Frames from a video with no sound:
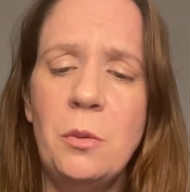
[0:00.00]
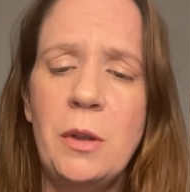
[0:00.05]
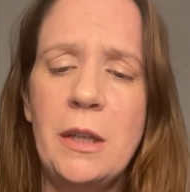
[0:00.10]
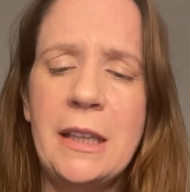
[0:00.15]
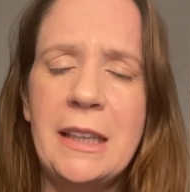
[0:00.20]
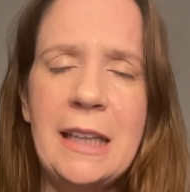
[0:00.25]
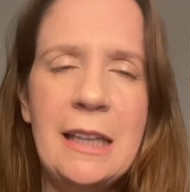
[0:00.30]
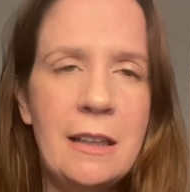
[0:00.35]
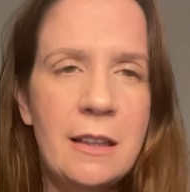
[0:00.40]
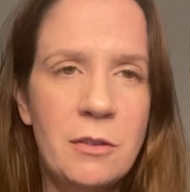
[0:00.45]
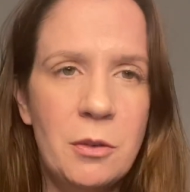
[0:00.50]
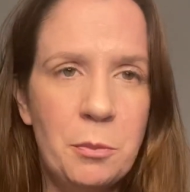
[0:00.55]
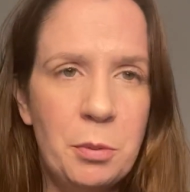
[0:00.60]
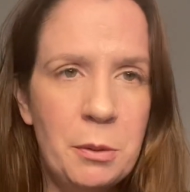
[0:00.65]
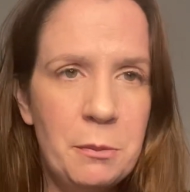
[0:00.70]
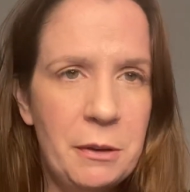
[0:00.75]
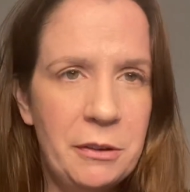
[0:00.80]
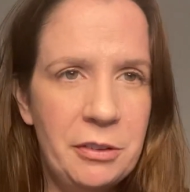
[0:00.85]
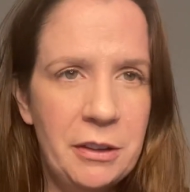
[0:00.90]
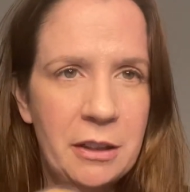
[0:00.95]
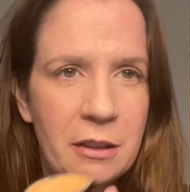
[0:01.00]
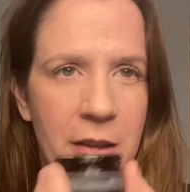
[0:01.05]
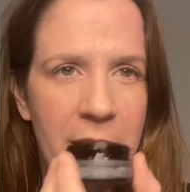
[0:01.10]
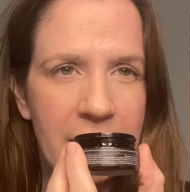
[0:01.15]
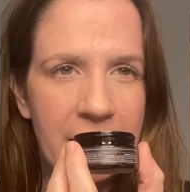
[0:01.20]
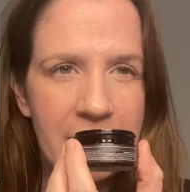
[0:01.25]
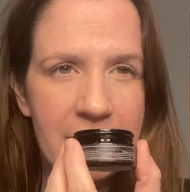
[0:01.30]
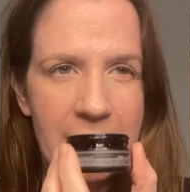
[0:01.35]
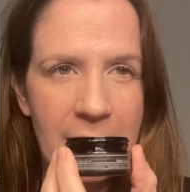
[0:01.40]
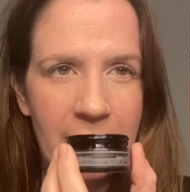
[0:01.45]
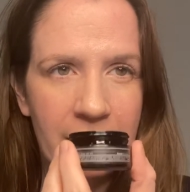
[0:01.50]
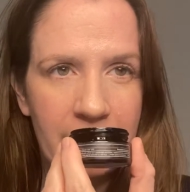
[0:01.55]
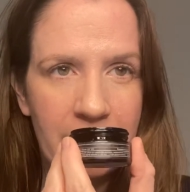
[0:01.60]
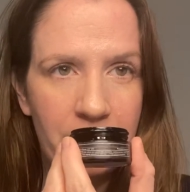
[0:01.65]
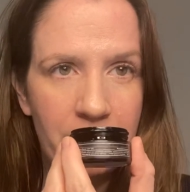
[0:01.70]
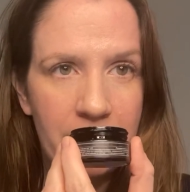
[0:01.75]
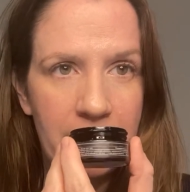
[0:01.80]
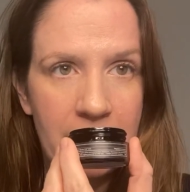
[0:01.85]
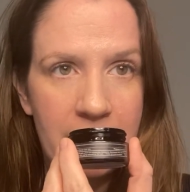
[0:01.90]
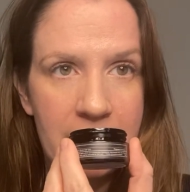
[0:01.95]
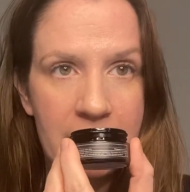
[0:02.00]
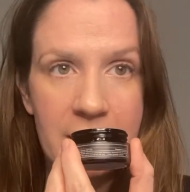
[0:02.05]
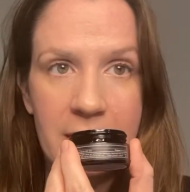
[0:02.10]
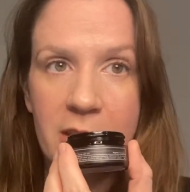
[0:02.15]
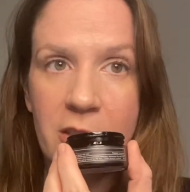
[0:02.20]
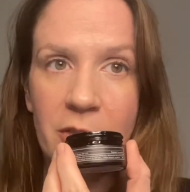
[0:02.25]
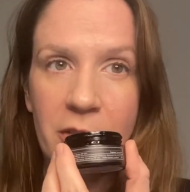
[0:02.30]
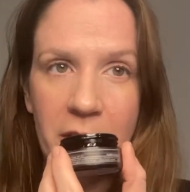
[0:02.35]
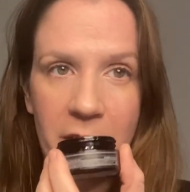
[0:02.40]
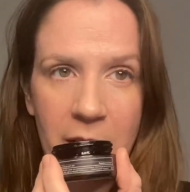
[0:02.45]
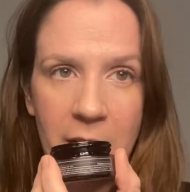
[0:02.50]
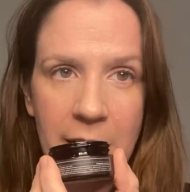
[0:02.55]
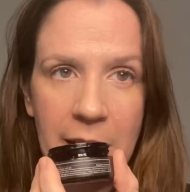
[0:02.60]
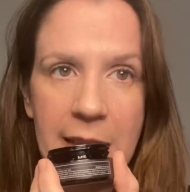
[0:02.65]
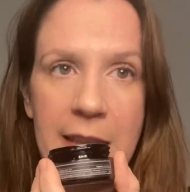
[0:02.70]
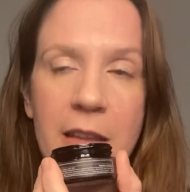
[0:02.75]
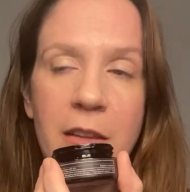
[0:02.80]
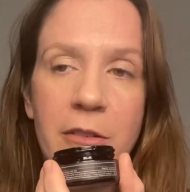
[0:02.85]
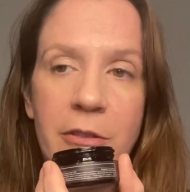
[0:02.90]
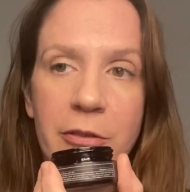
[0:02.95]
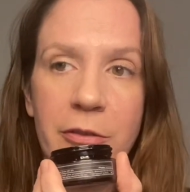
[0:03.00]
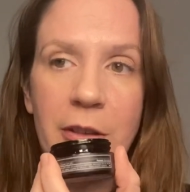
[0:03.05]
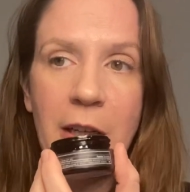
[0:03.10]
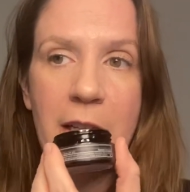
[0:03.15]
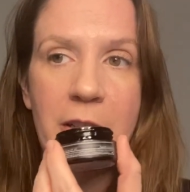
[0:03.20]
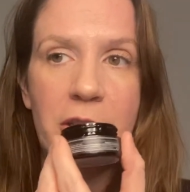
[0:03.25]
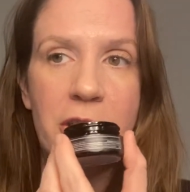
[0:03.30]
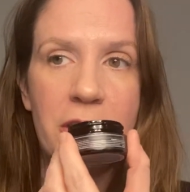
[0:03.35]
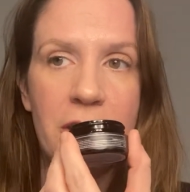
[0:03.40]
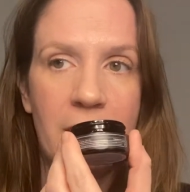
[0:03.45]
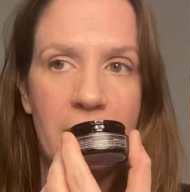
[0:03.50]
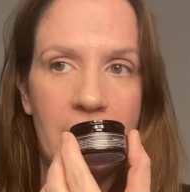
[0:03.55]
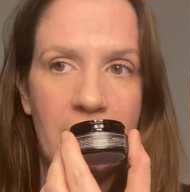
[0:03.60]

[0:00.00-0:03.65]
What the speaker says: I can't even put my finger on exactly what that is. It's a very light, fresh